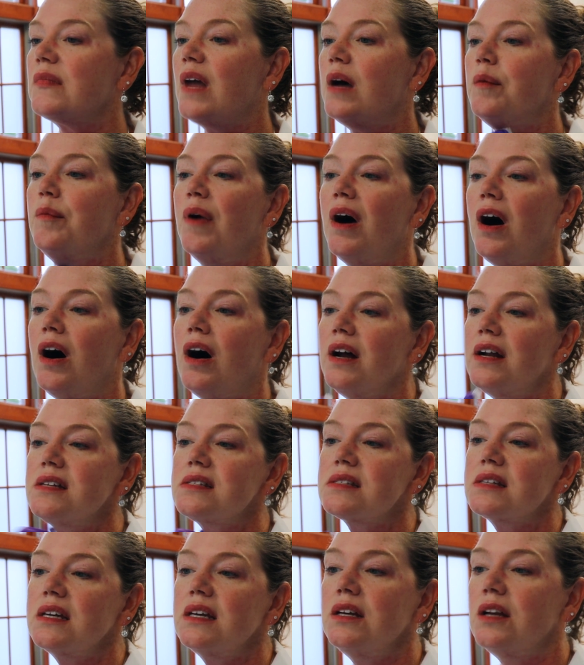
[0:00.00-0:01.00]
I'm
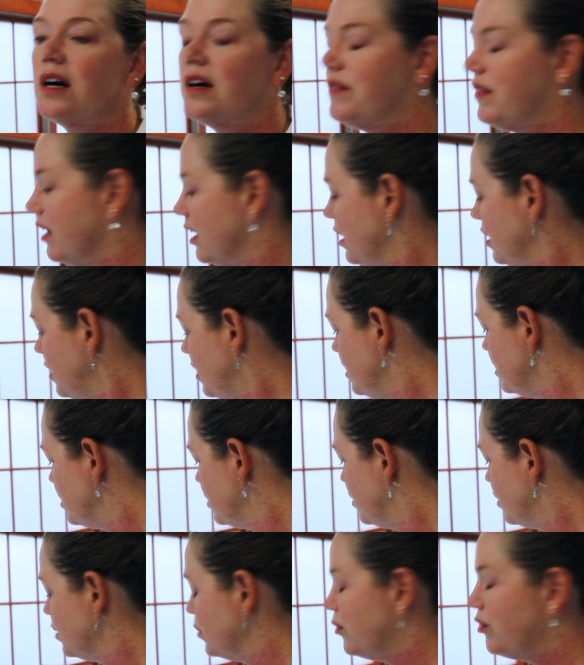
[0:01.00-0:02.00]
honestly not very good at
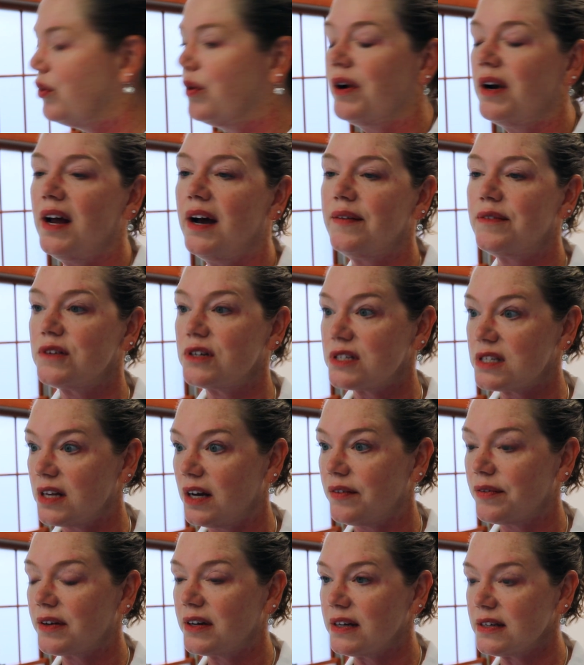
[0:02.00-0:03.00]
doing the before and after
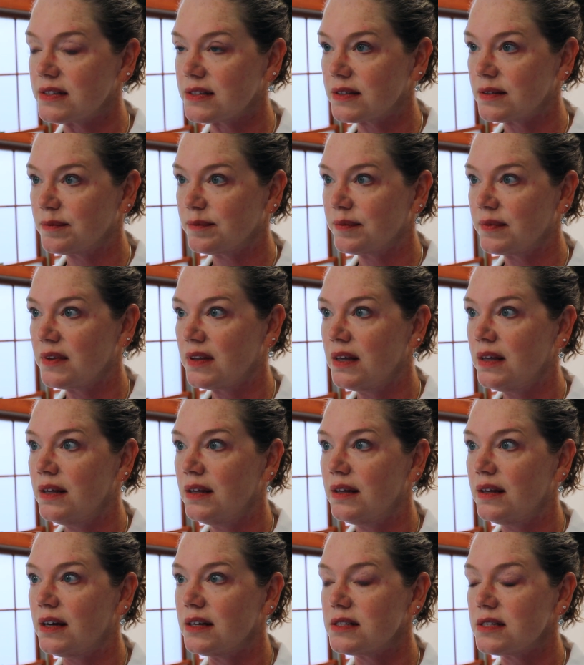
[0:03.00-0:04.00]
stuff, because
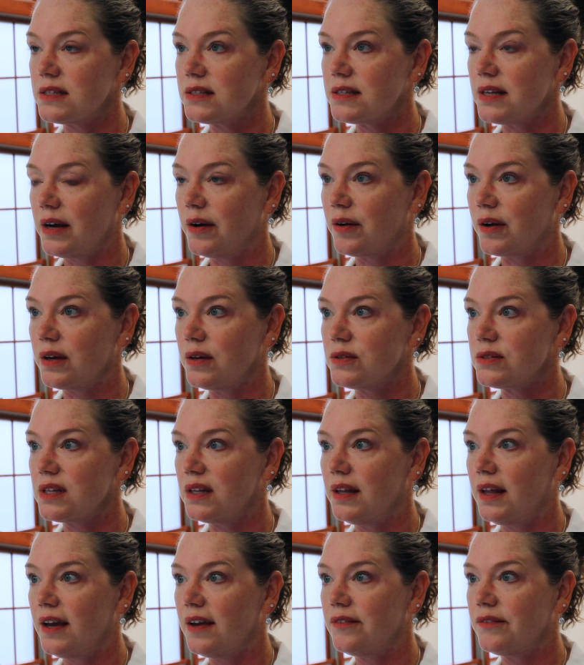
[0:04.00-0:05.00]
that's just how it goes
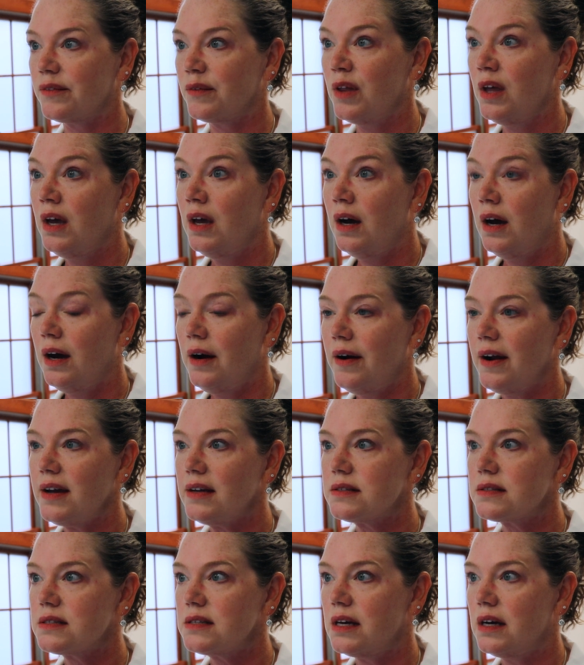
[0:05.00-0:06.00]
in life. All
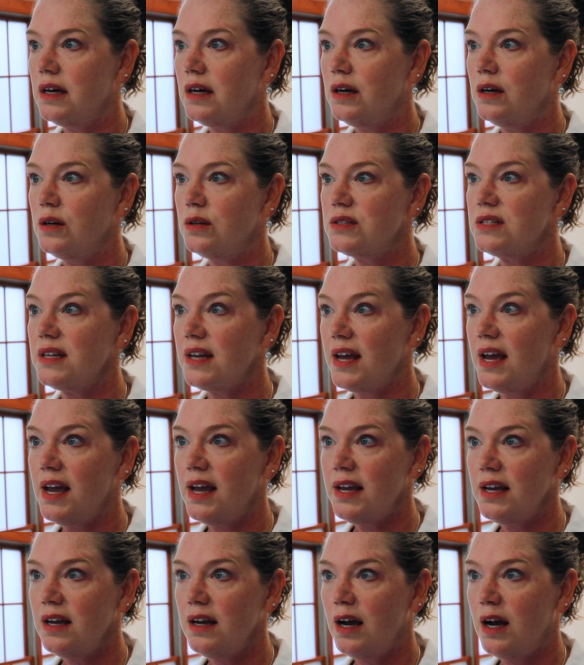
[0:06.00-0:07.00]
right, so
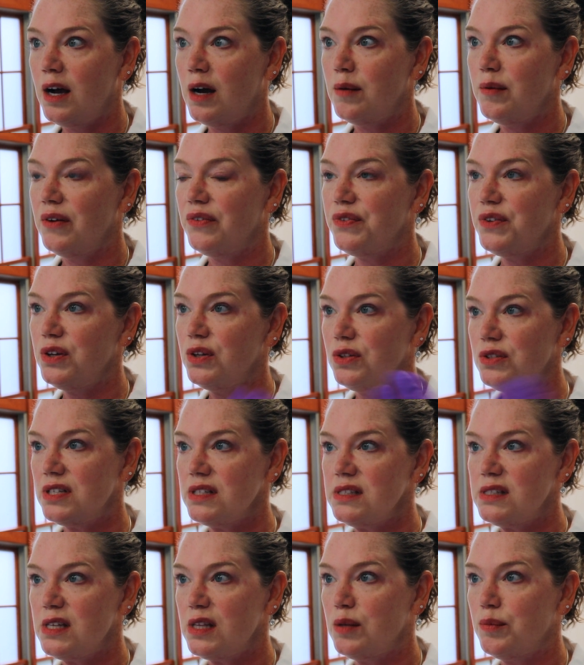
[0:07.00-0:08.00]
today, if you
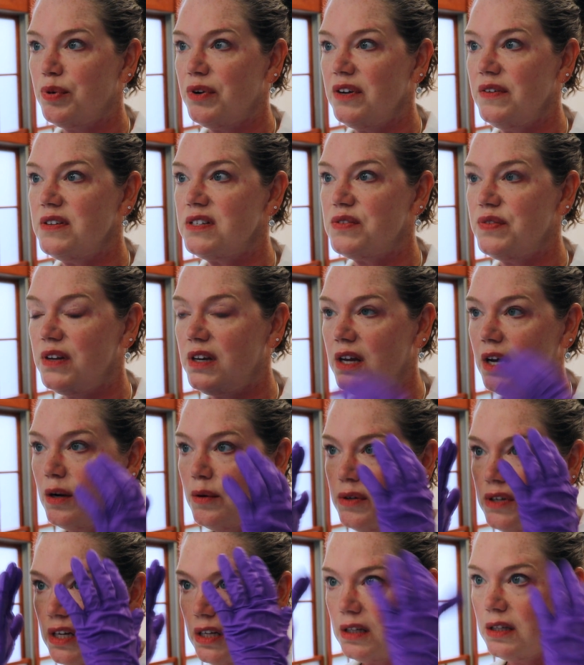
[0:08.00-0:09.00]
didn't see the previous video,
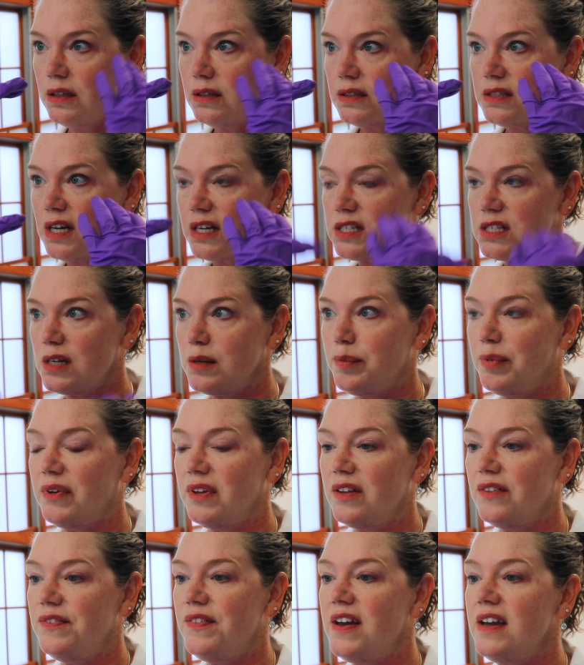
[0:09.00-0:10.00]
we did a little touch up
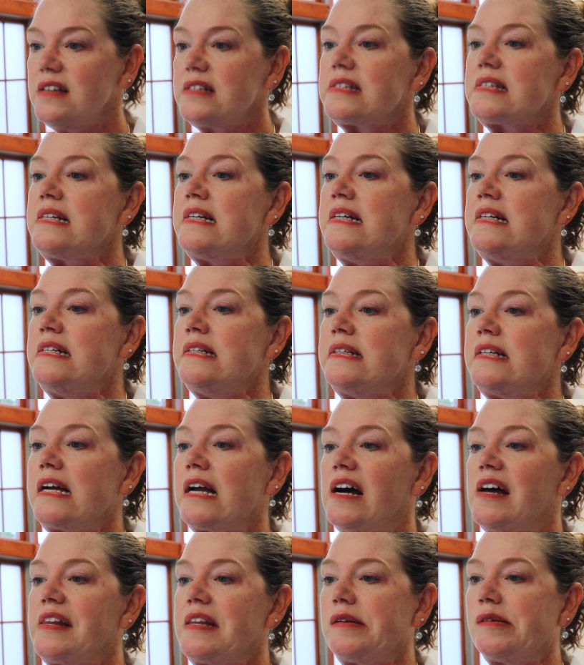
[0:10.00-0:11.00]
on the face. We're
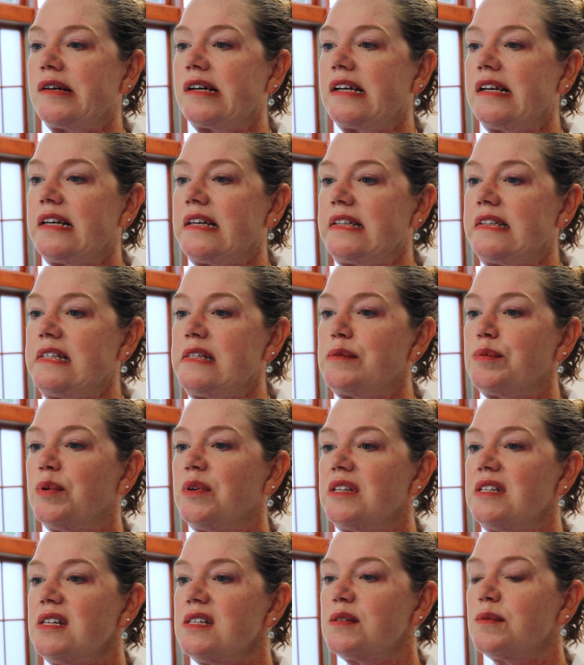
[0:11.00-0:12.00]
gonna get these
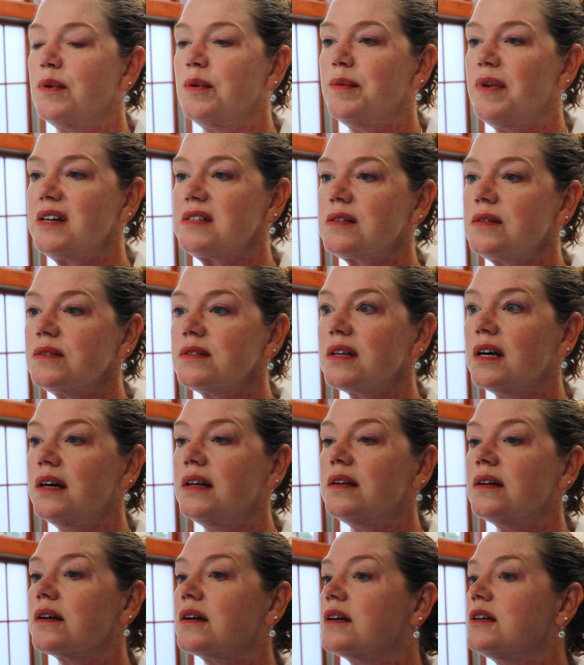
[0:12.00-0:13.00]
platysmal muscles
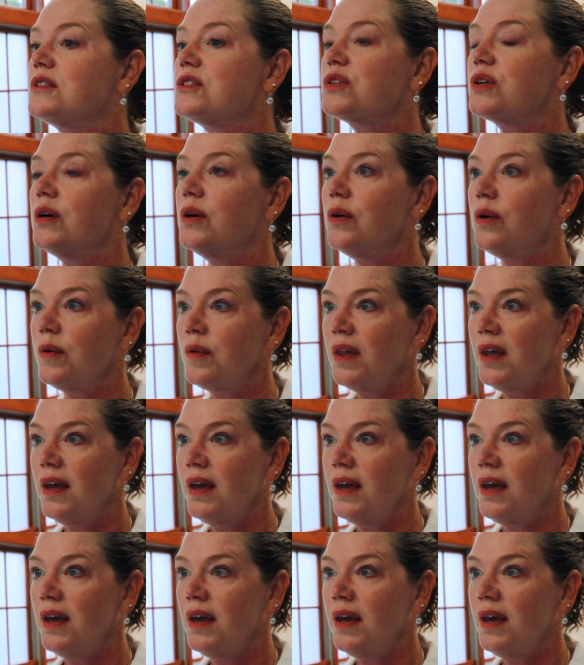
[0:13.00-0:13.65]
under control,